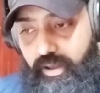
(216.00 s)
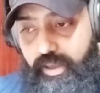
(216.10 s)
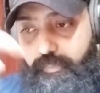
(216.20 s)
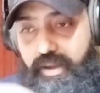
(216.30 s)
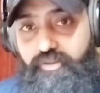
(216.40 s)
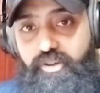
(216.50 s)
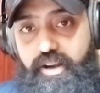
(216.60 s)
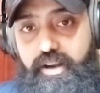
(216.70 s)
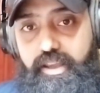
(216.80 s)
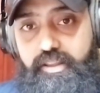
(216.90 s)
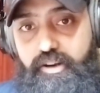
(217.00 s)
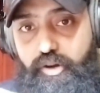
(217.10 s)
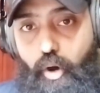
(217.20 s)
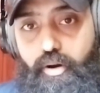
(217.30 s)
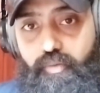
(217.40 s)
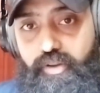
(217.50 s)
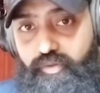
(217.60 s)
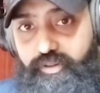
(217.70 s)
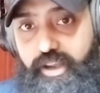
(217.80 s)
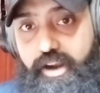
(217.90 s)
Immediately, the dollar, which
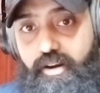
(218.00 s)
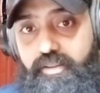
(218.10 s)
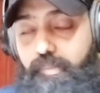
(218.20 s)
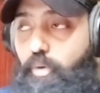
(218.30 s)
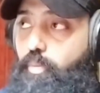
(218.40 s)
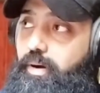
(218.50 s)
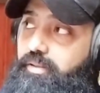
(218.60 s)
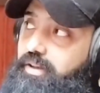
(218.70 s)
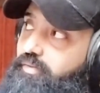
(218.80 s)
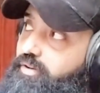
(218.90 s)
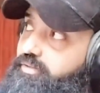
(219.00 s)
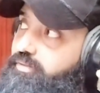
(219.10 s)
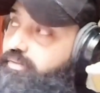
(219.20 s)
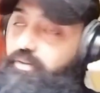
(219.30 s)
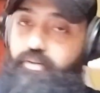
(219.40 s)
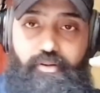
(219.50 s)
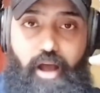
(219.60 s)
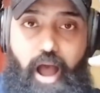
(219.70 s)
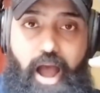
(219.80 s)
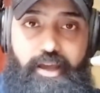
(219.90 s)
was here, the moment there was
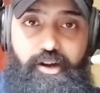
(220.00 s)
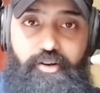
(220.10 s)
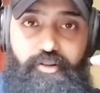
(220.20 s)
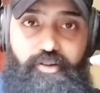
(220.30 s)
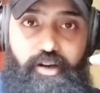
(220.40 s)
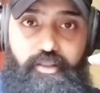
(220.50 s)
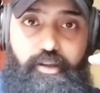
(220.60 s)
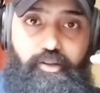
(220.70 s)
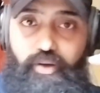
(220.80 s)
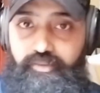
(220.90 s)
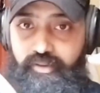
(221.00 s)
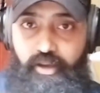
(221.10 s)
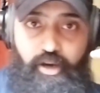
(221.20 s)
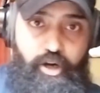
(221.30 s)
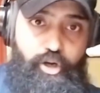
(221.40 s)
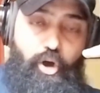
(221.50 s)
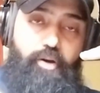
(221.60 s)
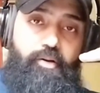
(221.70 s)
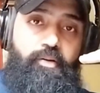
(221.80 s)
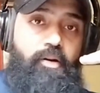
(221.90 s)
higher interest rate in the US,
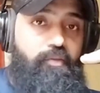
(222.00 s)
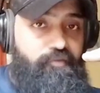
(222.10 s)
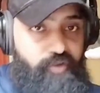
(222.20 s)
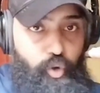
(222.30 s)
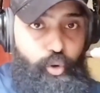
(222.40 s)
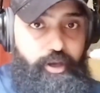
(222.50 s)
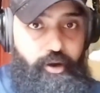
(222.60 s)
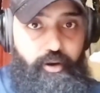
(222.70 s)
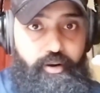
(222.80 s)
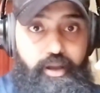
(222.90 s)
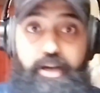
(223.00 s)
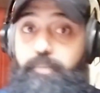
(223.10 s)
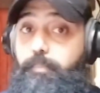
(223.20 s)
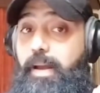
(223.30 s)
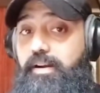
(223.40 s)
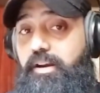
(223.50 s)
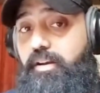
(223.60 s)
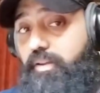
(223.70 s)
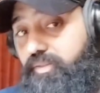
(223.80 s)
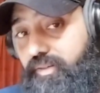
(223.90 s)
dollar flew there. It impacted
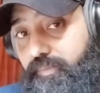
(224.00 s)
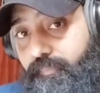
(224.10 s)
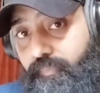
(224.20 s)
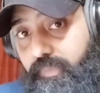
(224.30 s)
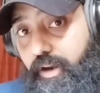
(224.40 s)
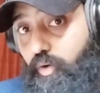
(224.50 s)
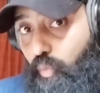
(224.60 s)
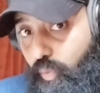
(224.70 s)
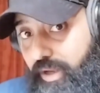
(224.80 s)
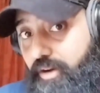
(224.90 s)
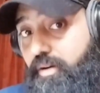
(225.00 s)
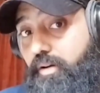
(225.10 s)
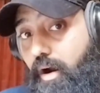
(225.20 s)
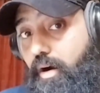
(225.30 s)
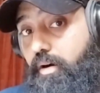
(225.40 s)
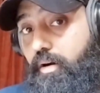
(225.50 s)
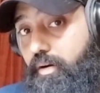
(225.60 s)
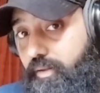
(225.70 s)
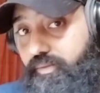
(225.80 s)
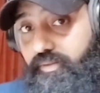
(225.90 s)
us. It weakened our
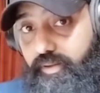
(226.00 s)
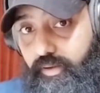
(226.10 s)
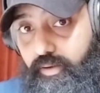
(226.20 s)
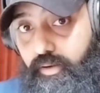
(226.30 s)
currency.